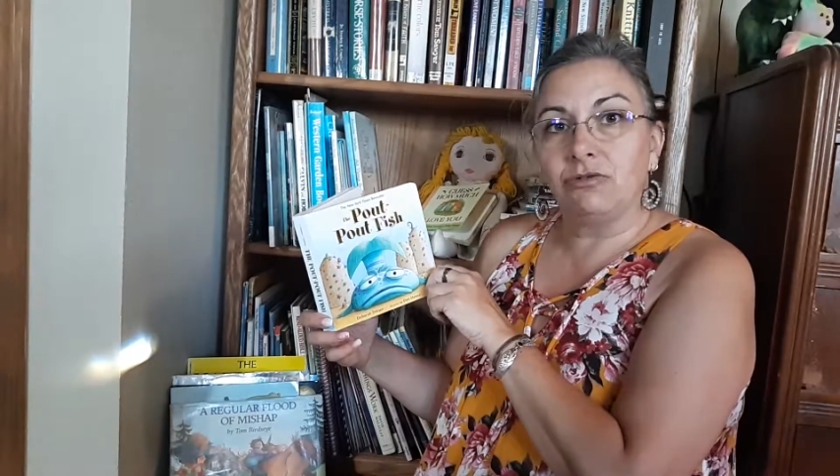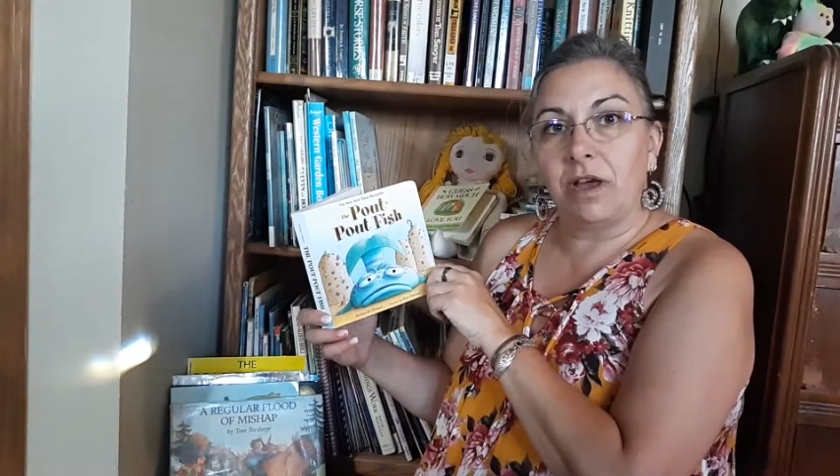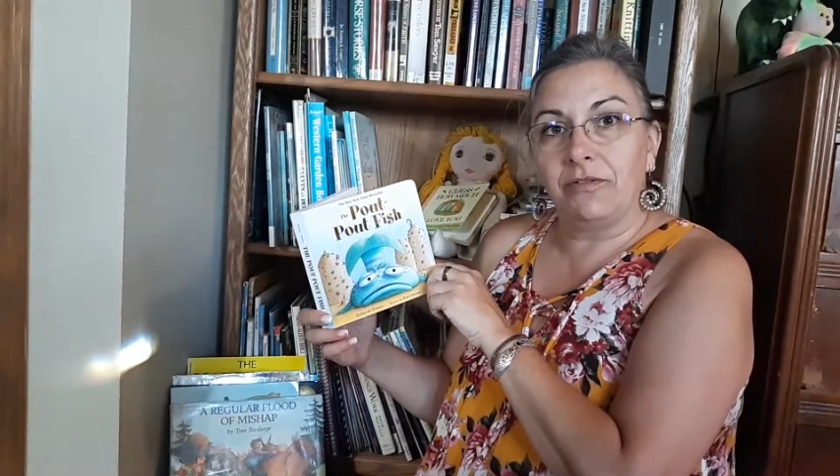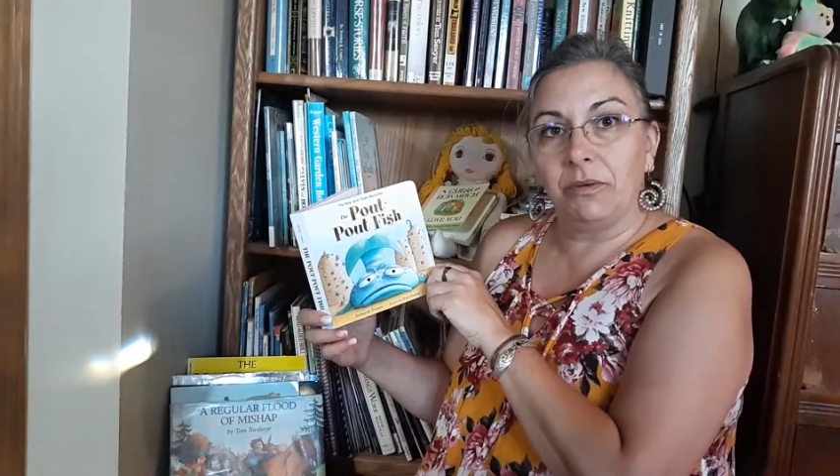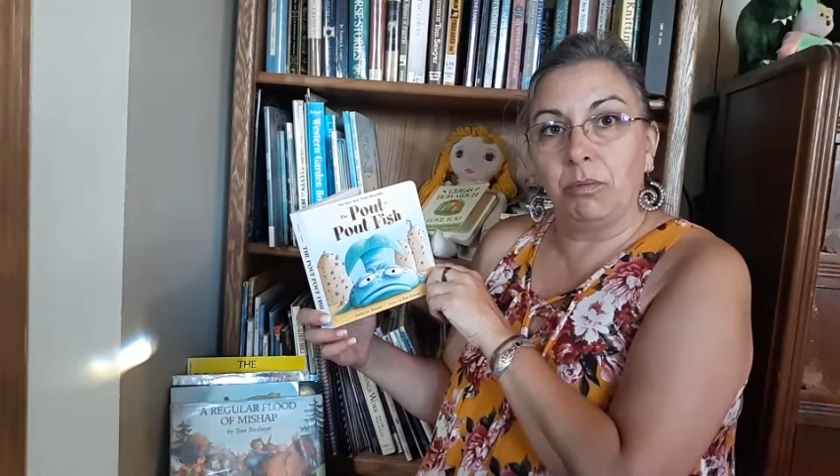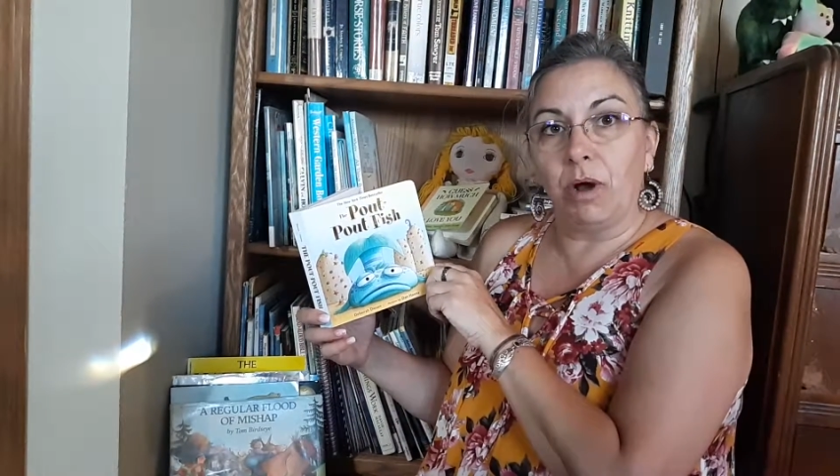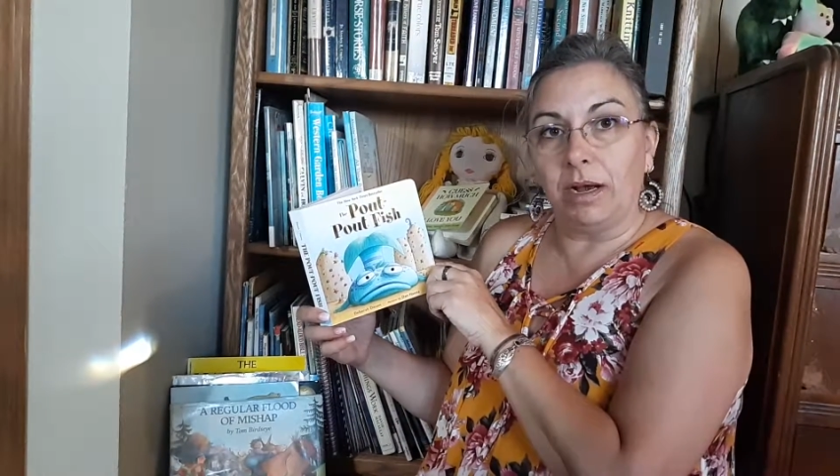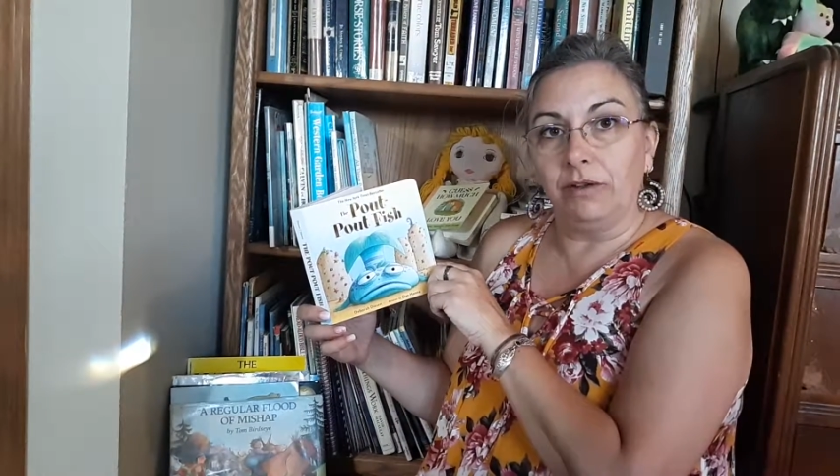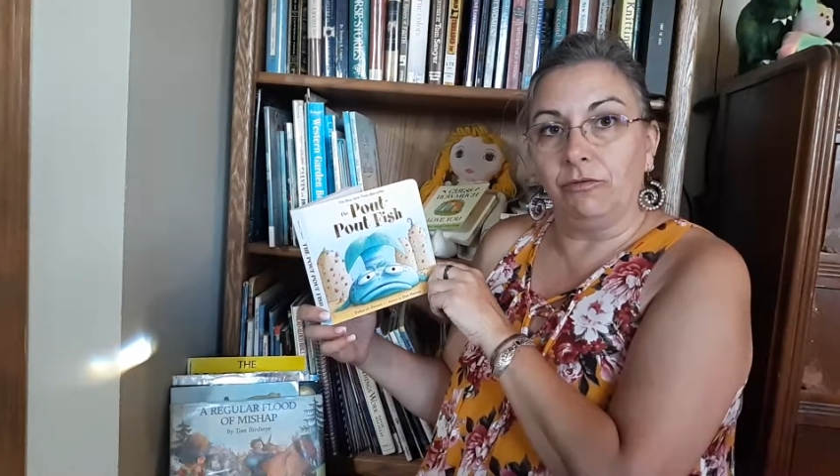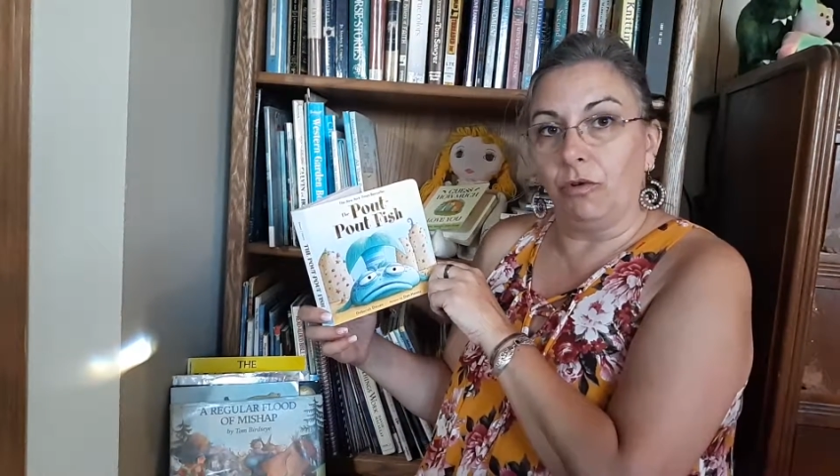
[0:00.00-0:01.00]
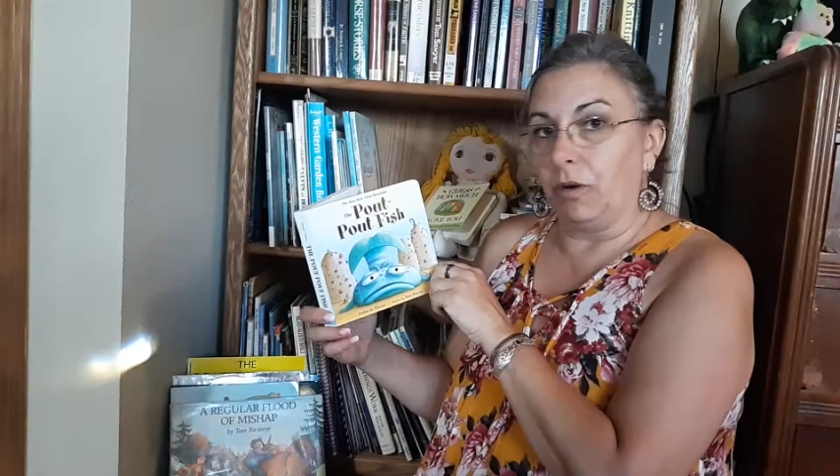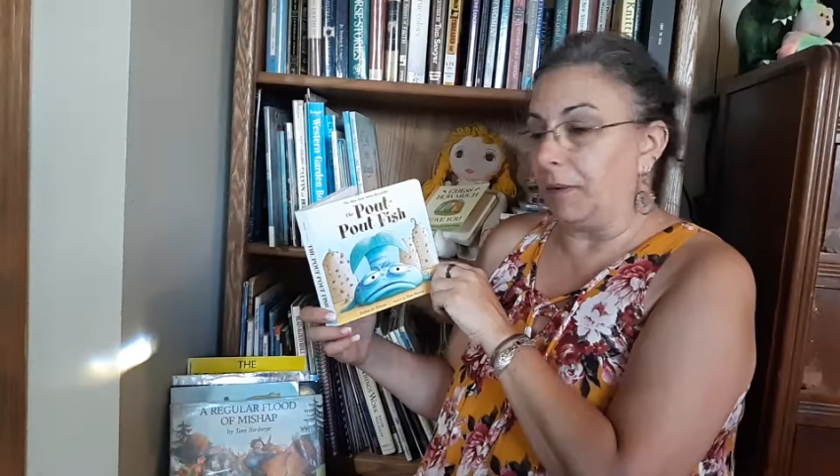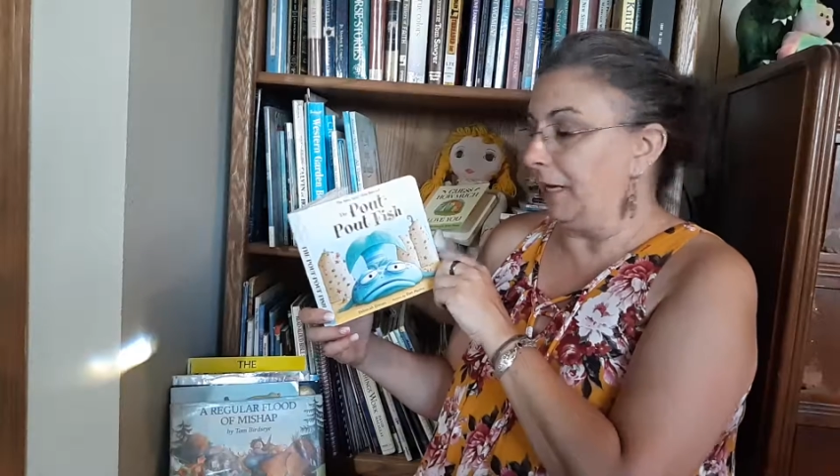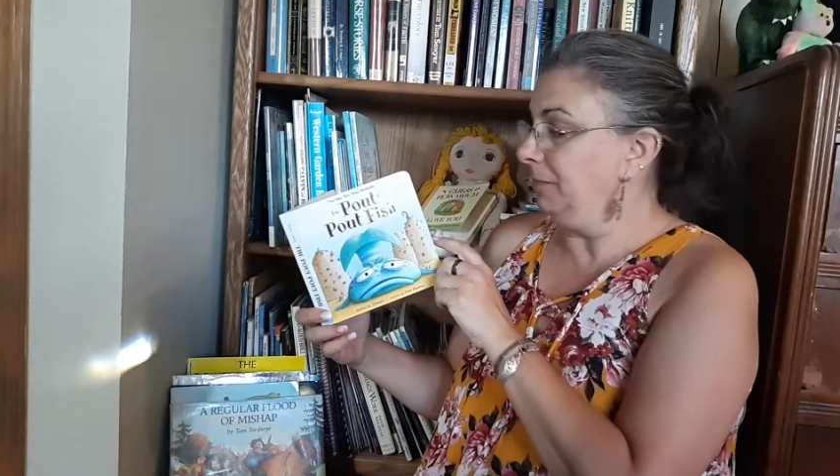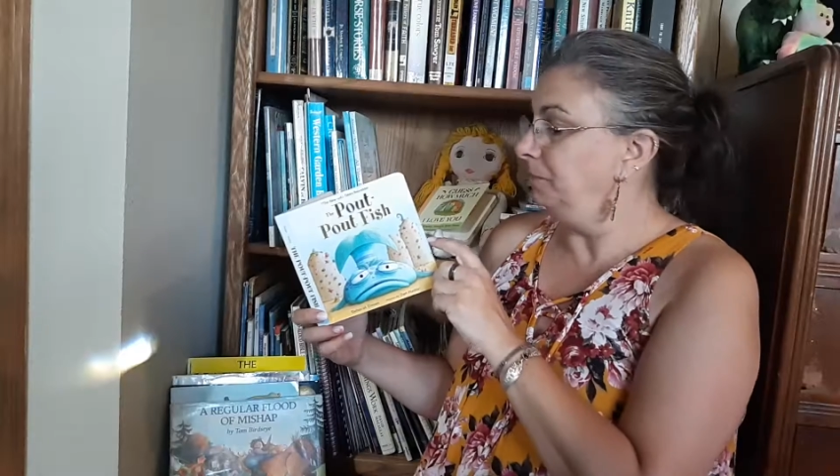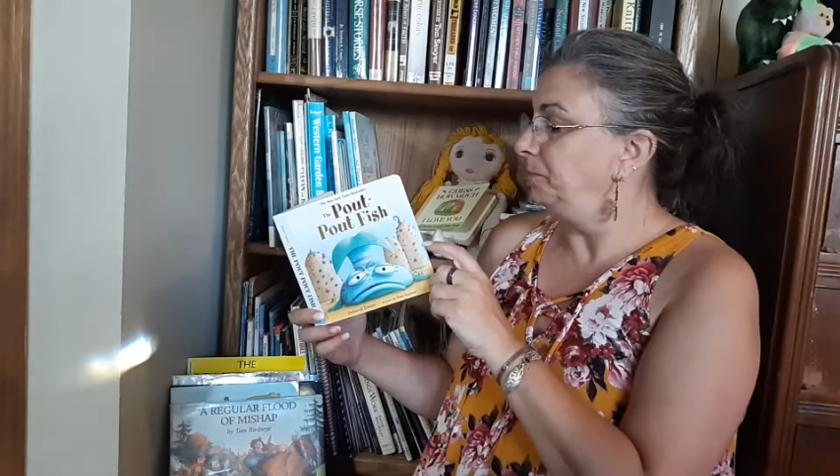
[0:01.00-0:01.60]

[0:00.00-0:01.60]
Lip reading: driver brought it for me.